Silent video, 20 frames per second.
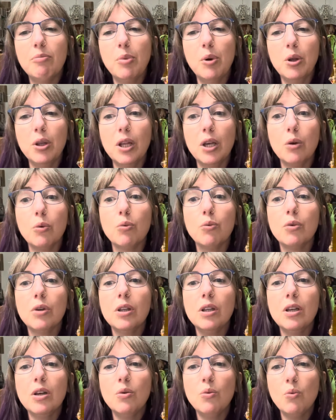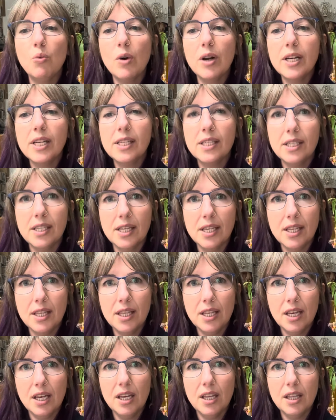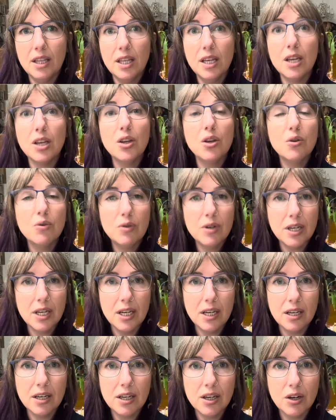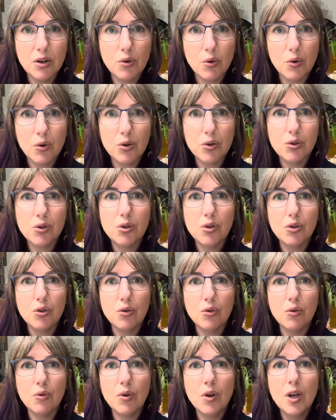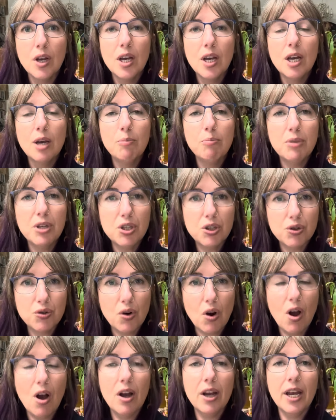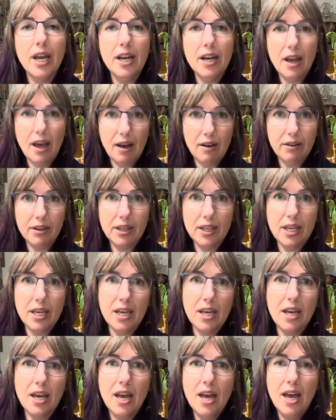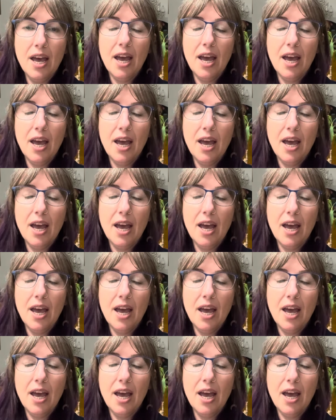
but like really, what is it that you need in order to be strong and healthy,